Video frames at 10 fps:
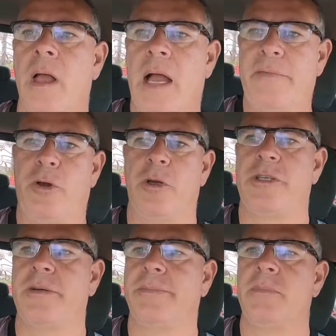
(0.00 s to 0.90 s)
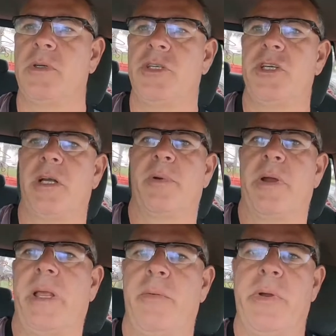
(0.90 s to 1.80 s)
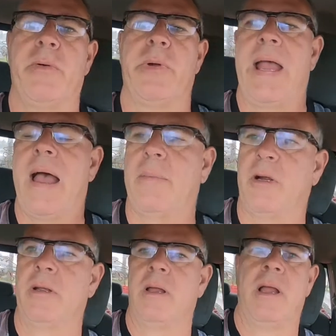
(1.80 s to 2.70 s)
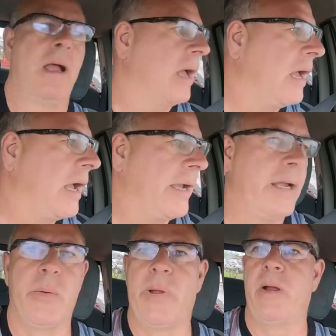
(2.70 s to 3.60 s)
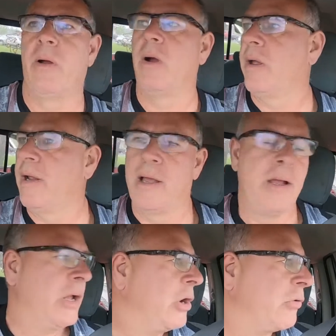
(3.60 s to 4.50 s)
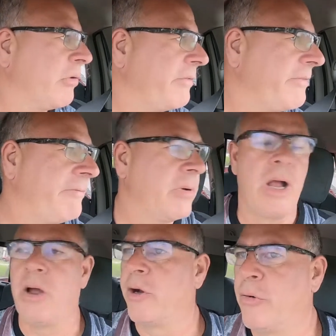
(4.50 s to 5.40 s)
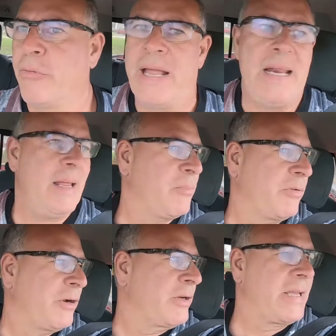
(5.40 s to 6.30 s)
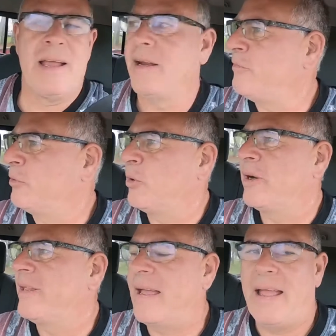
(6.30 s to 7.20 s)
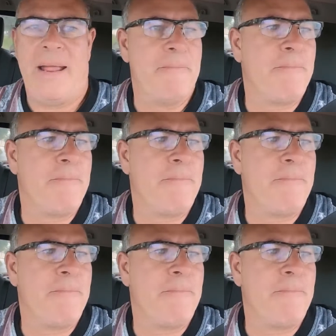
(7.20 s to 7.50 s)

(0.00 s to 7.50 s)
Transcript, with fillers: Hi folks, Chuck Pirelli, Real Rehabber. Uh, here we are on a on a rainy Brevard County, Florida day.